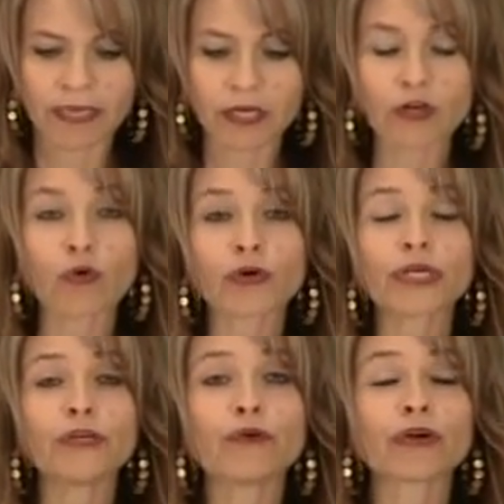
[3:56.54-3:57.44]

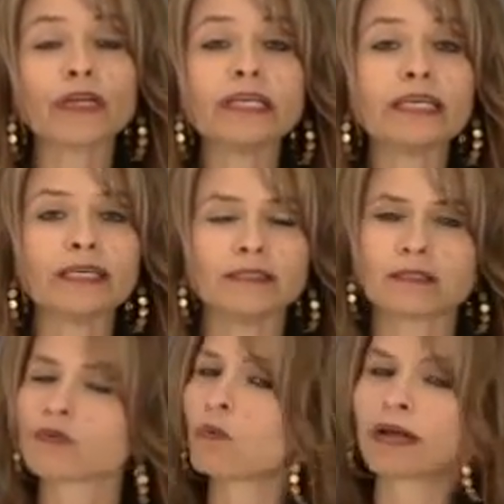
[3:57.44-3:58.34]
Ignoring your
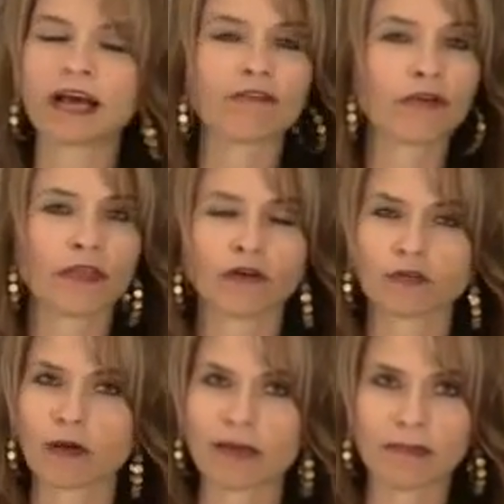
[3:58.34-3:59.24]
needs, whatever
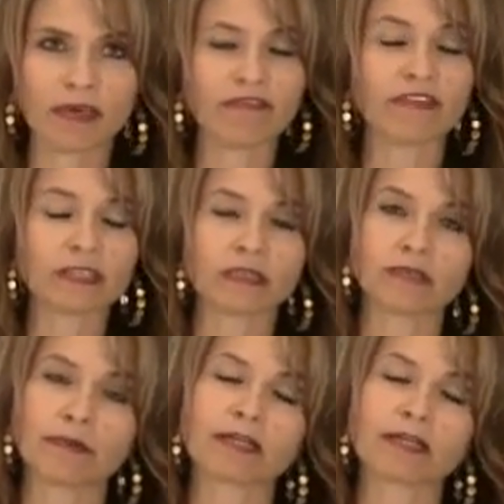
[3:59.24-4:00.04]
those might be, physically,